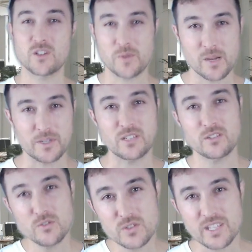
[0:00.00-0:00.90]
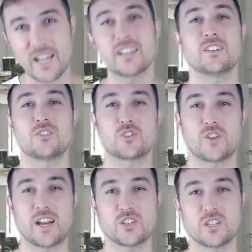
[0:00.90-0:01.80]
be able to use that in your
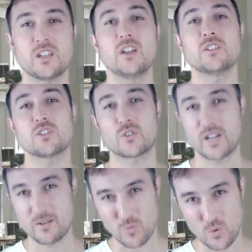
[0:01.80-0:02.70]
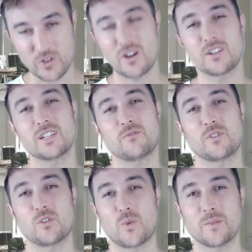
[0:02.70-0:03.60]
strategy to create more content for
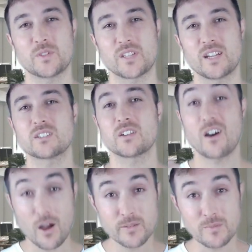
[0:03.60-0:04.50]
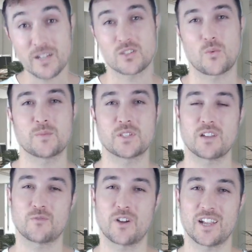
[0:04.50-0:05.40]
your website, to optimize your website
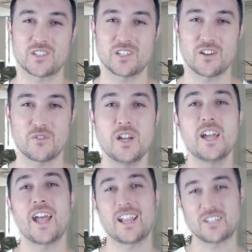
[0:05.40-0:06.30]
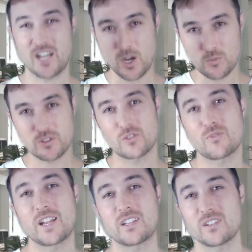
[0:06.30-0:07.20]
for SEO, and to help with your
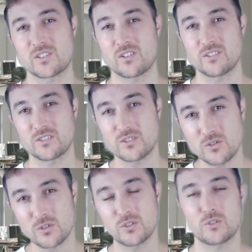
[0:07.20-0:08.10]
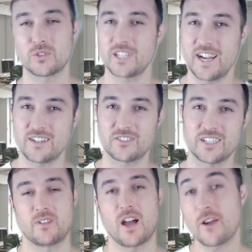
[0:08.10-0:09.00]
rankings on Google organically.
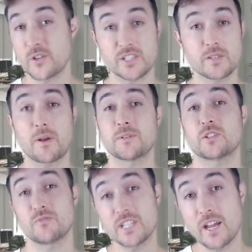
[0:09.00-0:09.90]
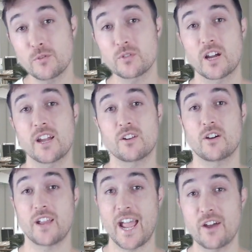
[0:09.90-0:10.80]
I've recently published a really helpful guide
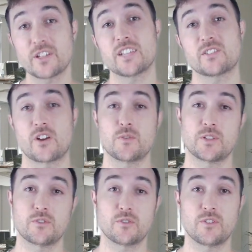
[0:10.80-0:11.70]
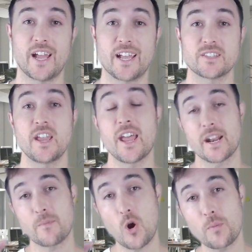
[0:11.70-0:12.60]
on how to get started with Google Ads, and
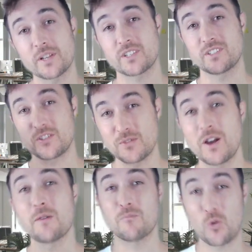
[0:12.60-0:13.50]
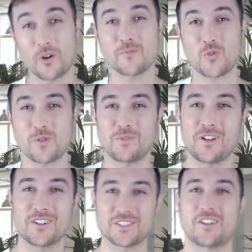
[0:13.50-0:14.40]
I'm hoping to do more and more
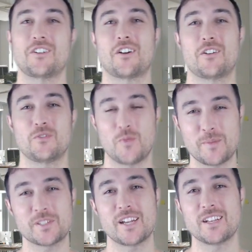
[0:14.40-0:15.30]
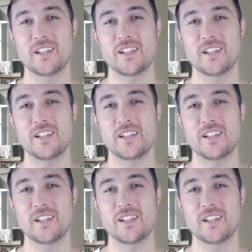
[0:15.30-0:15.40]
blogs on our website